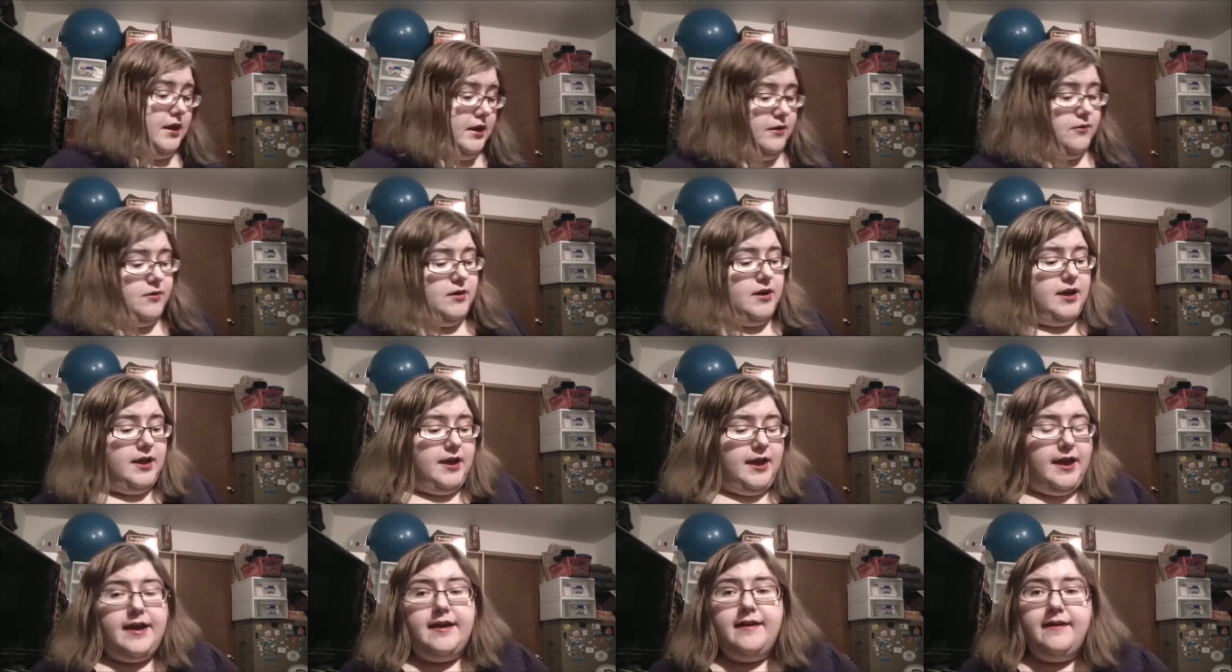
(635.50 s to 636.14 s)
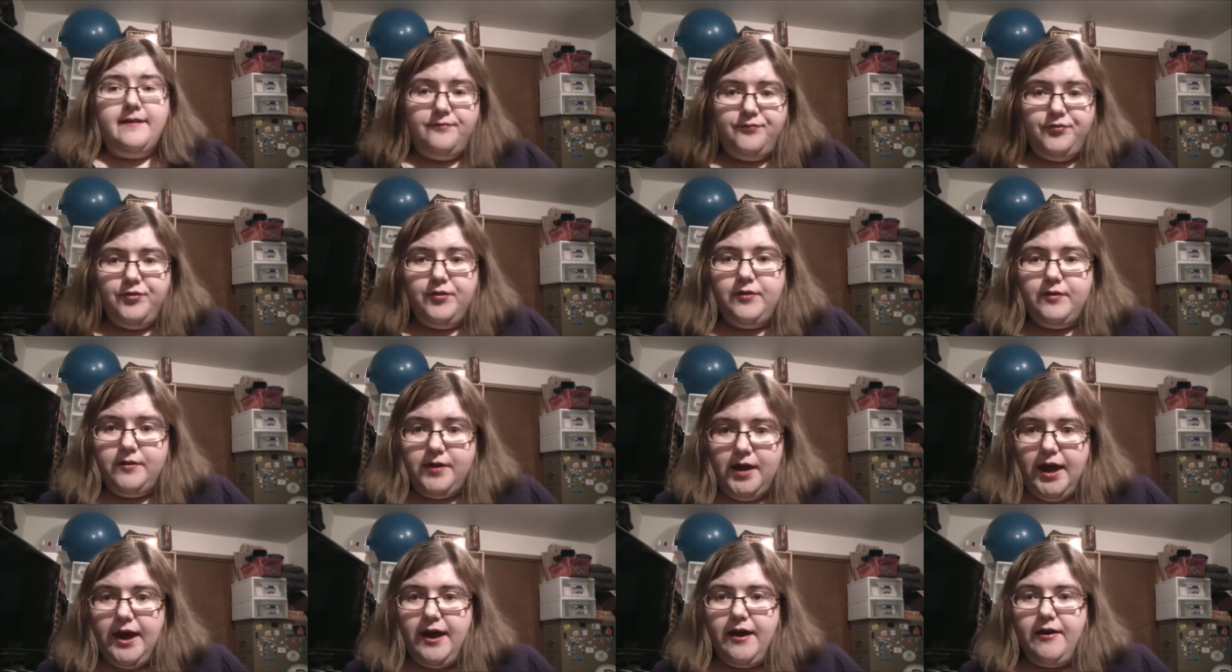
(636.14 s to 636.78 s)
Anyway, uh, if
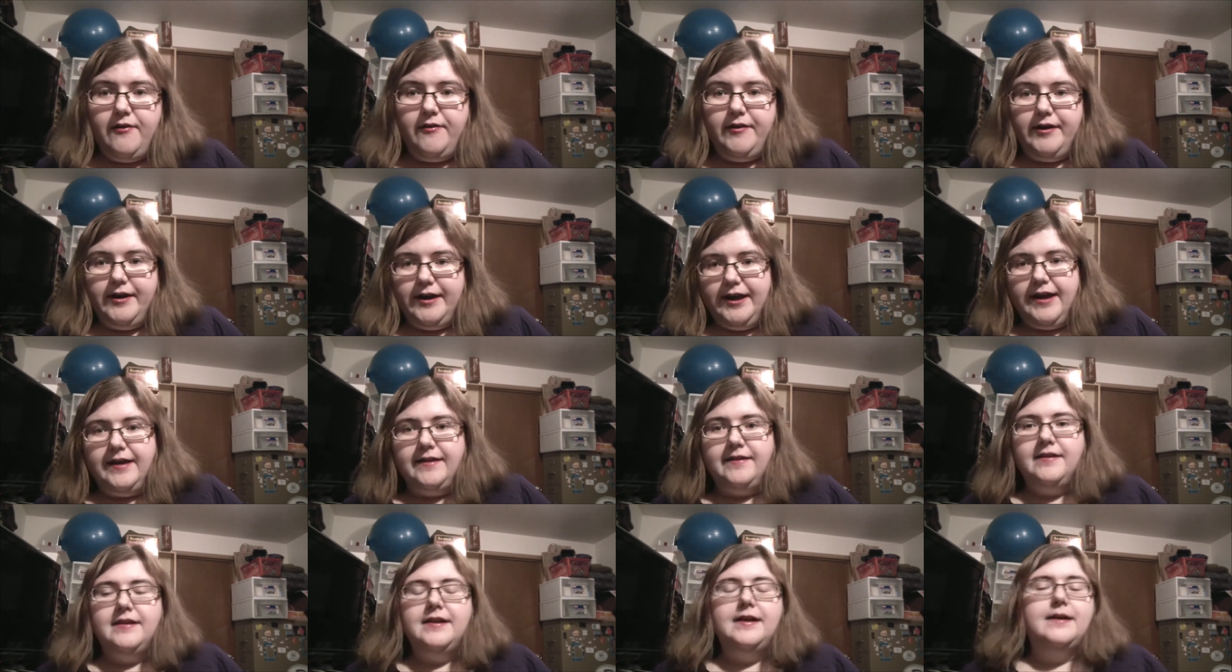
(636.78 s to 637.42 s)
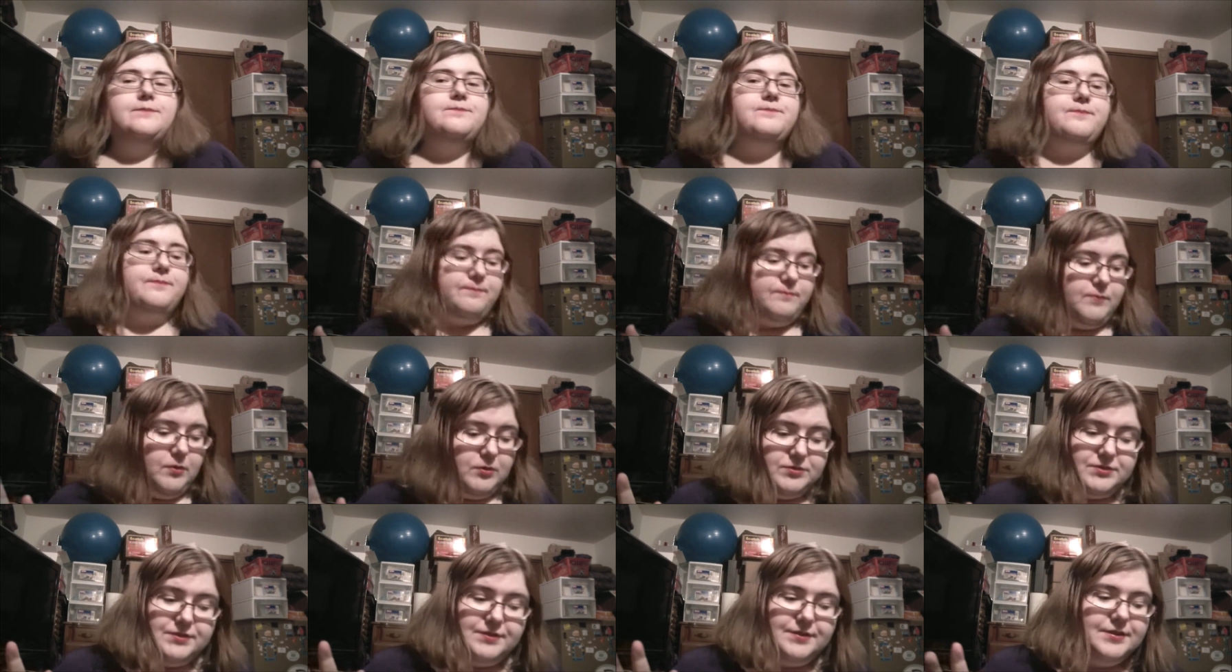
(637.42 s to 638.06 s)
you already added up
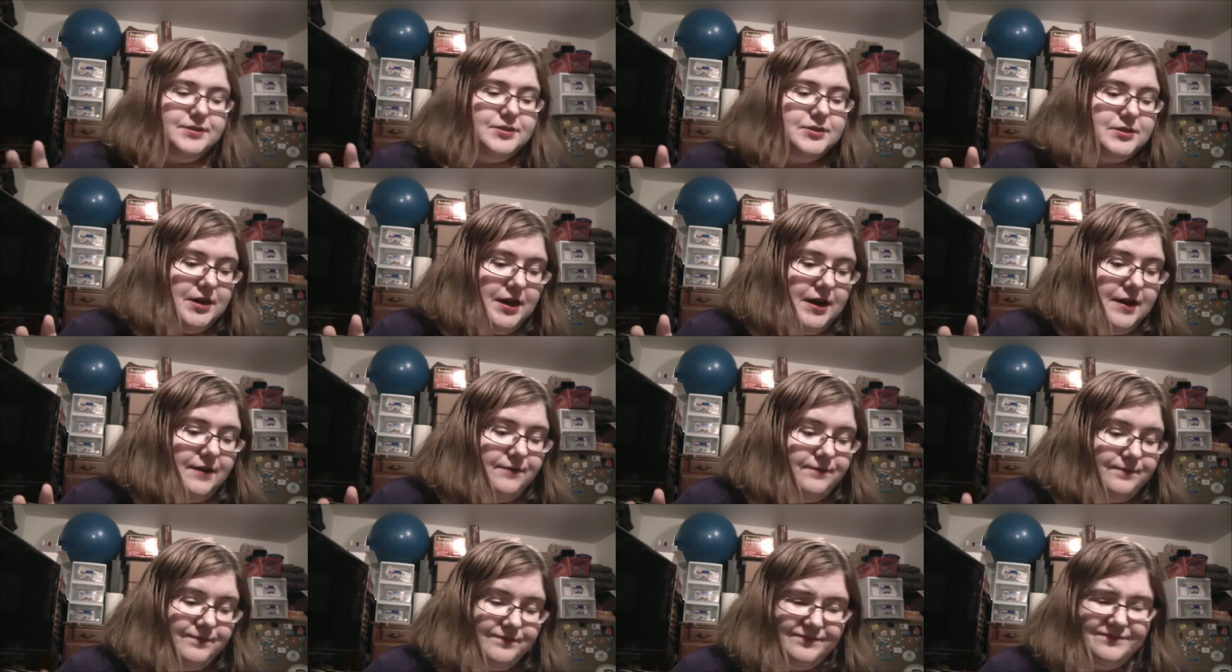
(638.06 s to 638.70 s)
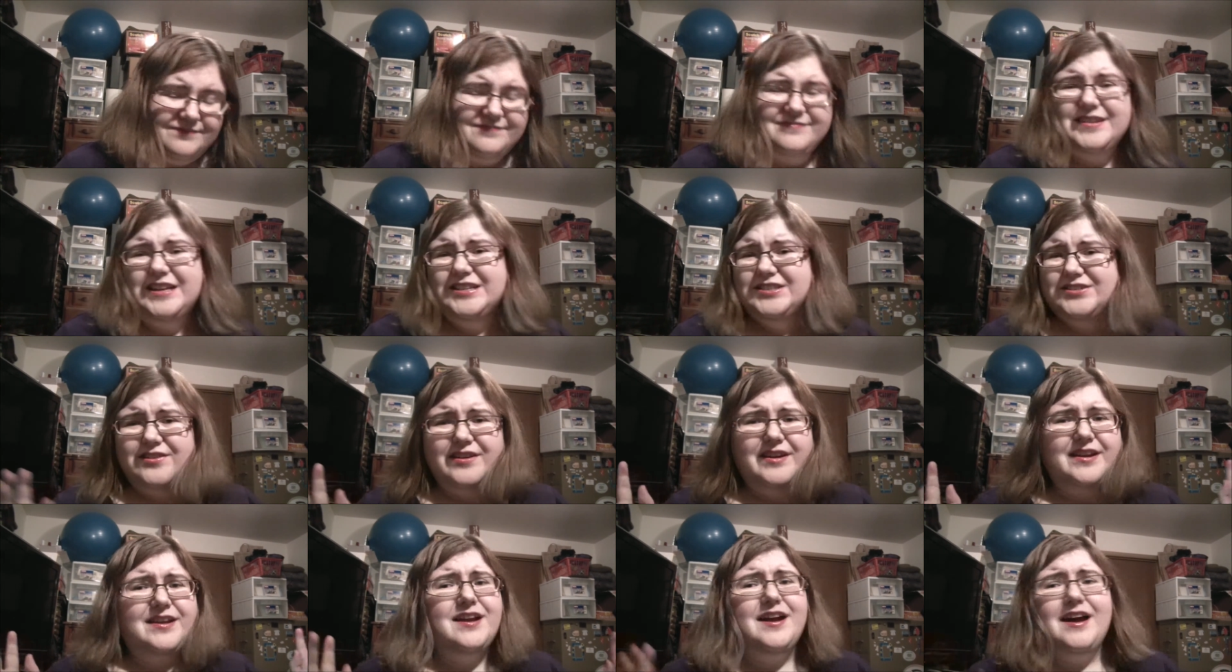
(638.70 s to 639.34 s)
most of the stuff,
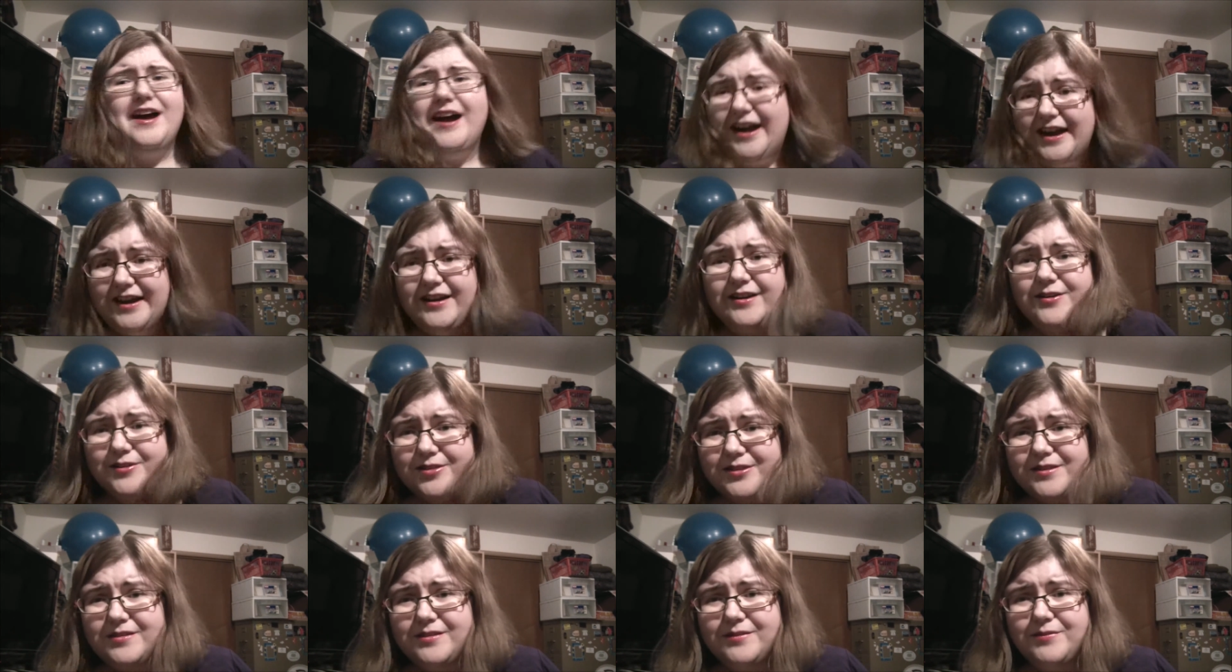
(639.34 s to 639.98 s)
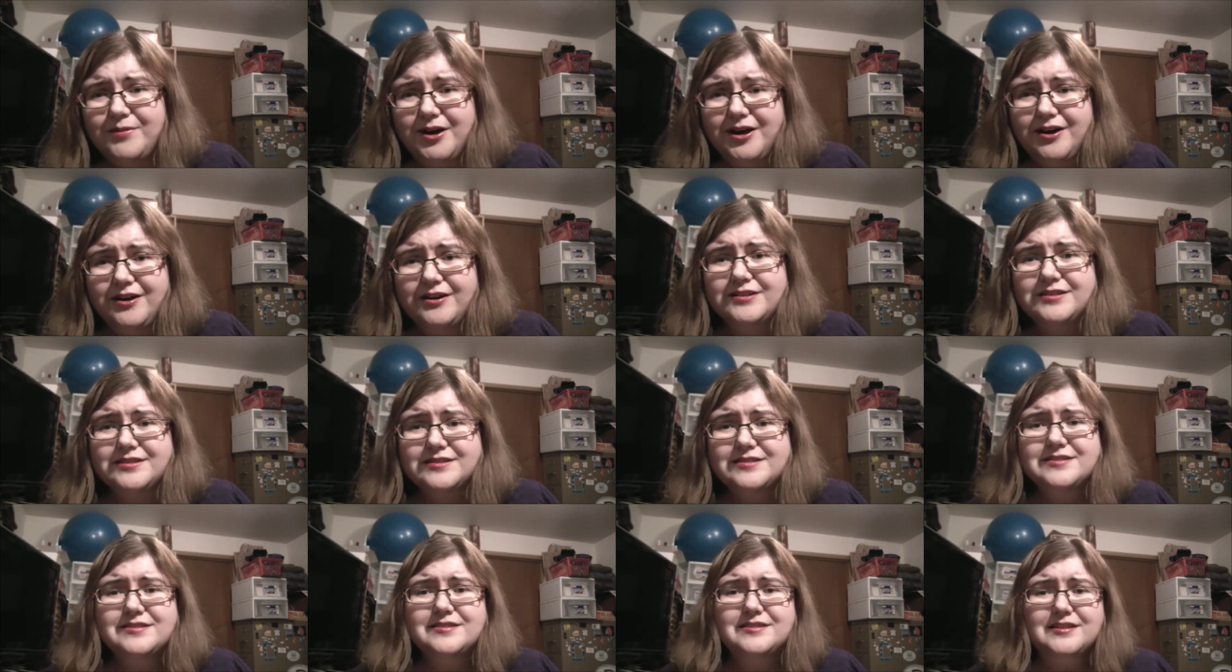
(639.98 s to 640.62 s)
it's already higher than the
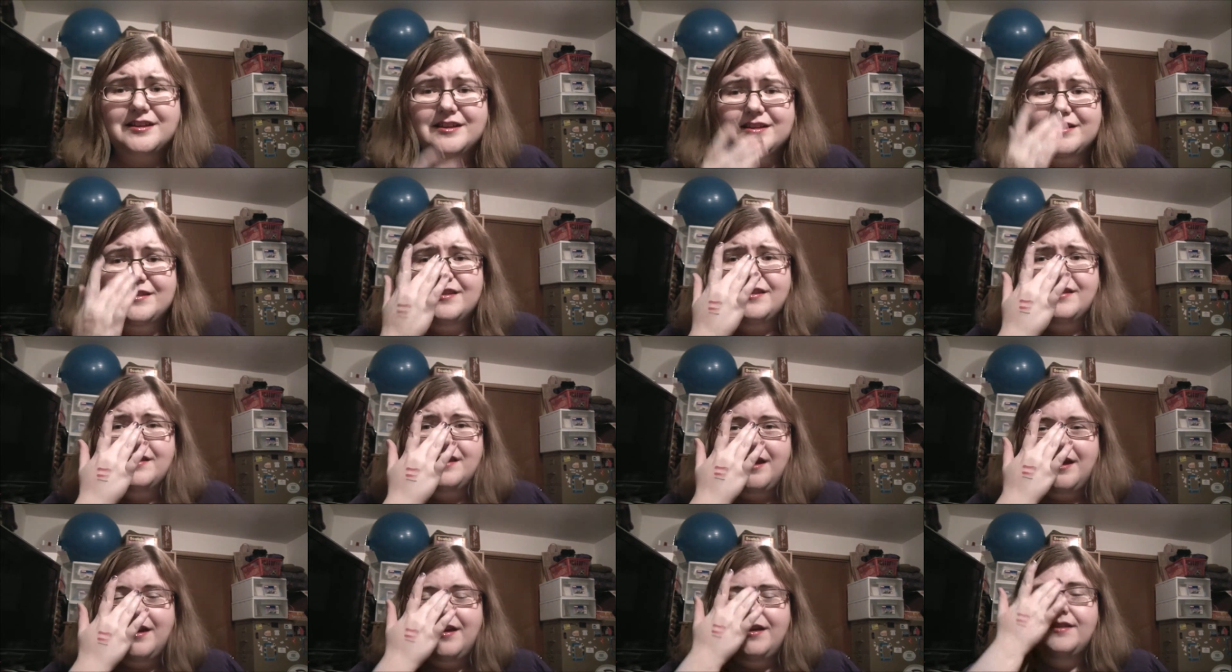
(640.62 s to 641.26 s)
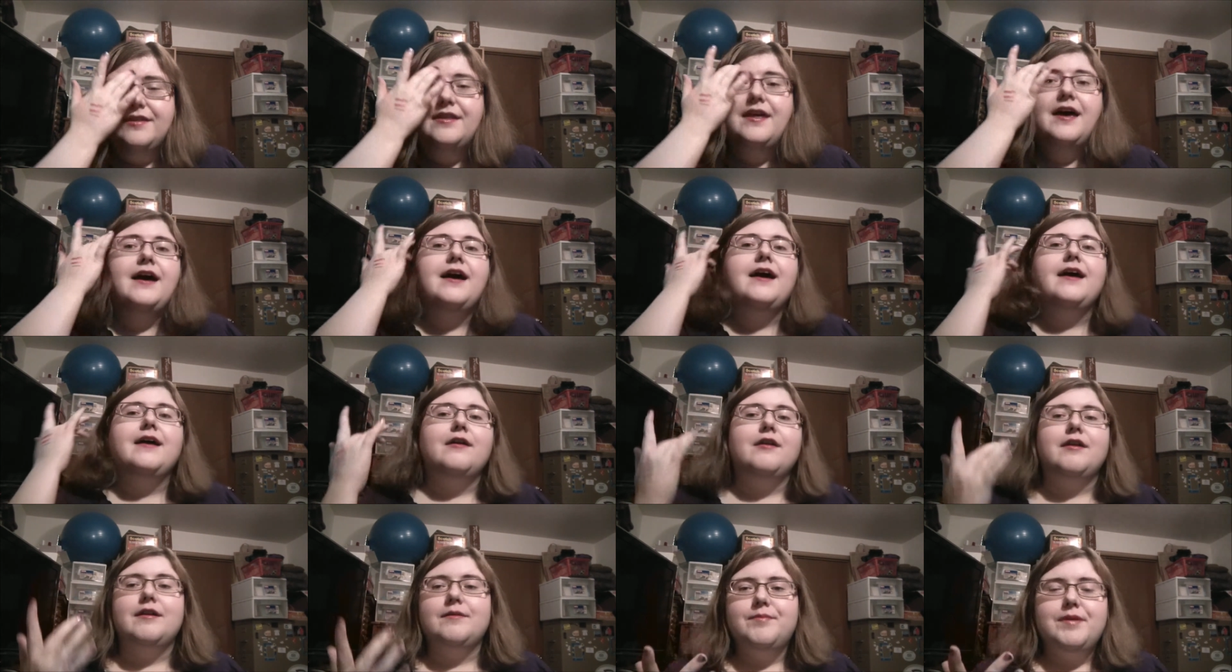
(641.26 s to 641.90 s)
box uh, uh that
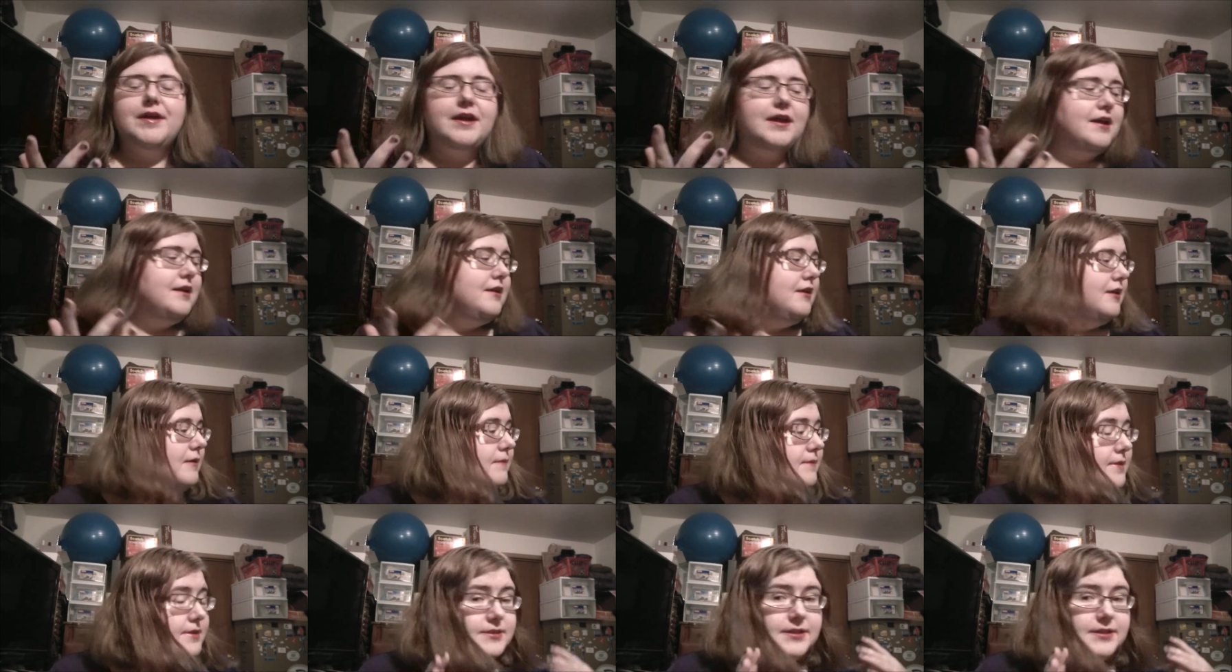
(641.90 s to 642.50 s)
I already paid.